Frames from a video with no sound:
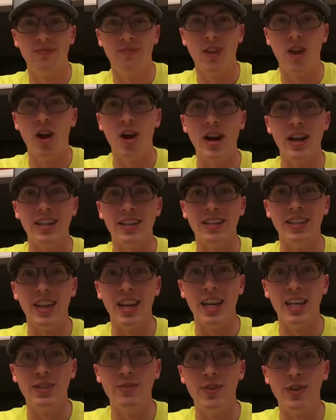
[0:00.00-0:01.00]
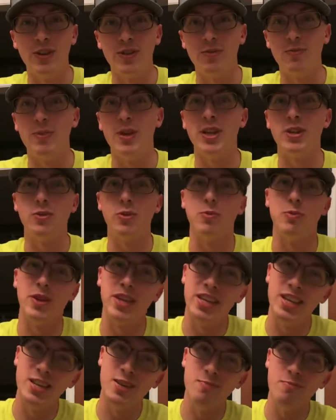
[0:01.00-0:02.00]
All right, today's feature pitch will
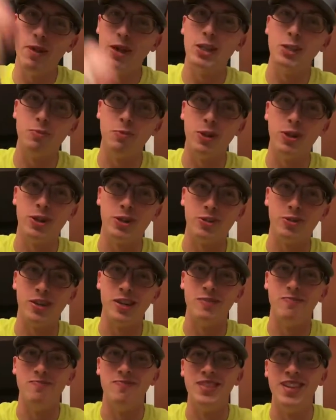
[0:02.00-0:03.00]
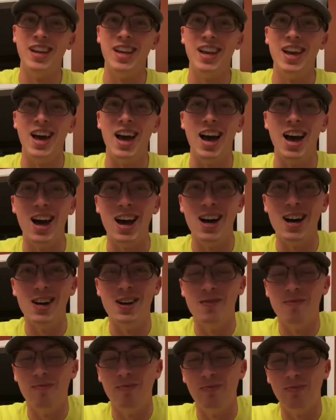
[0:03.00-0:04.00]
be my splitter grip.
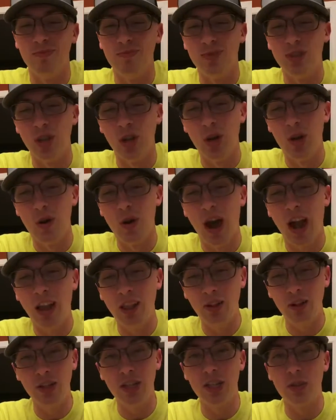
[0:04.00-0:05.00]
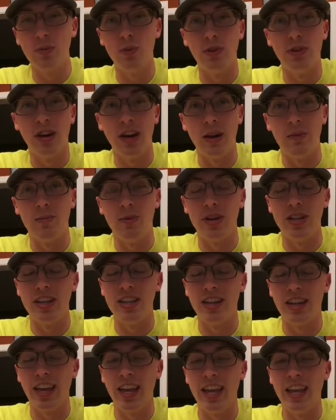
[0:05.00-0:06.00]
So I learned the splitter at a pretty
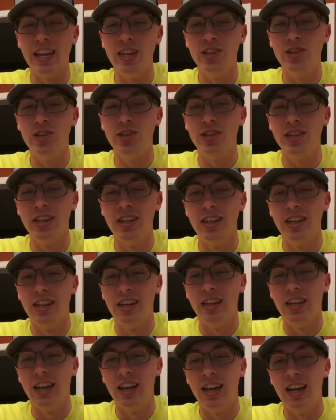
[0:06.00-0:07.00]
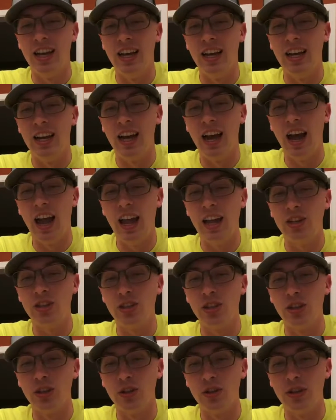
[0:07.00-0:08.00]
young age. I
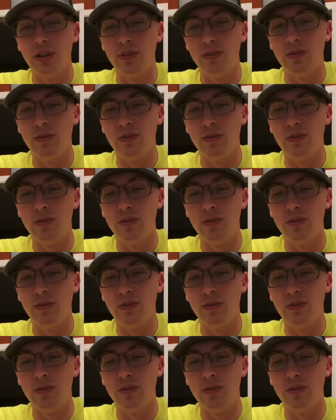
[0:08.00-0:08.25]
actually learned it